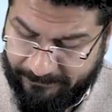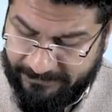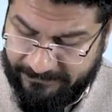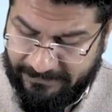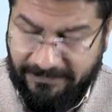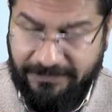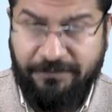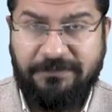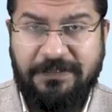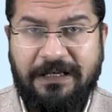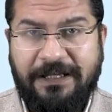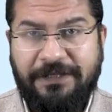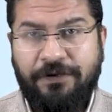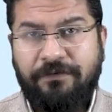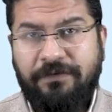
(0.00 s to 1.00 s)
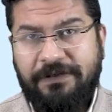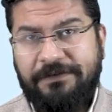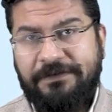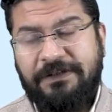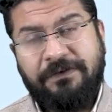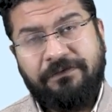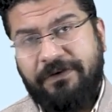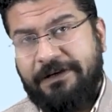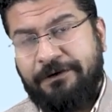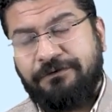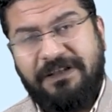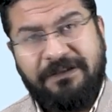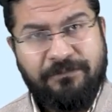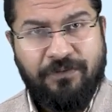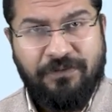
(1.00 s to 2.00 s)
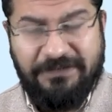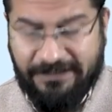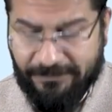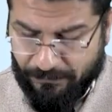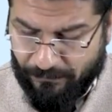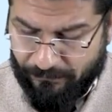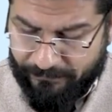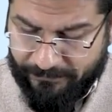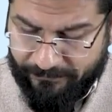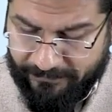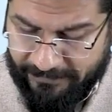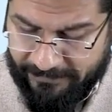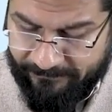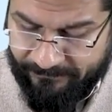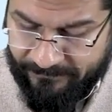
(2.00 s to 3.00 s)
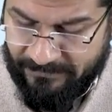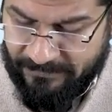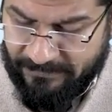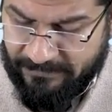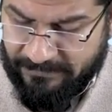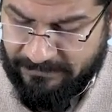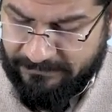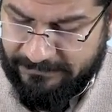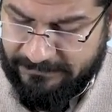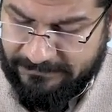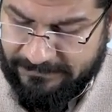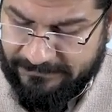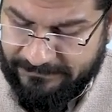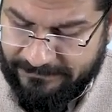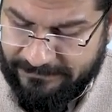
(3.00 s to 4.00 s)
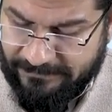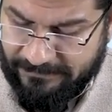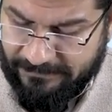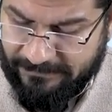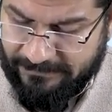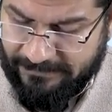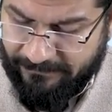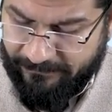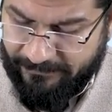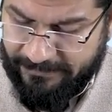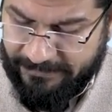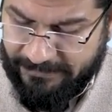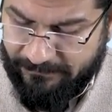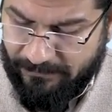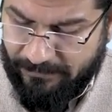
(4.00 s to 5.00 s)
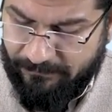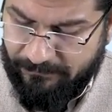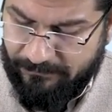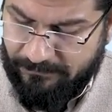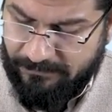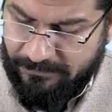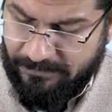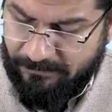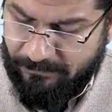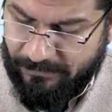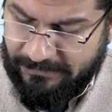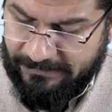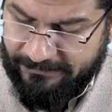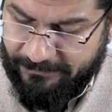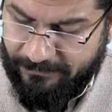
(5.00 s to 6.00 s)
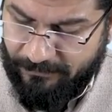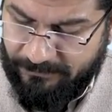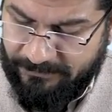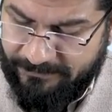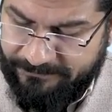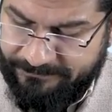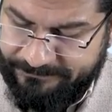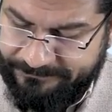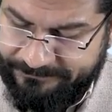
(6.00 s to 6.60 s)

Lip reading: am telling you the line of horizon, if values are more than 250, this is considered definitive of prolactinoma.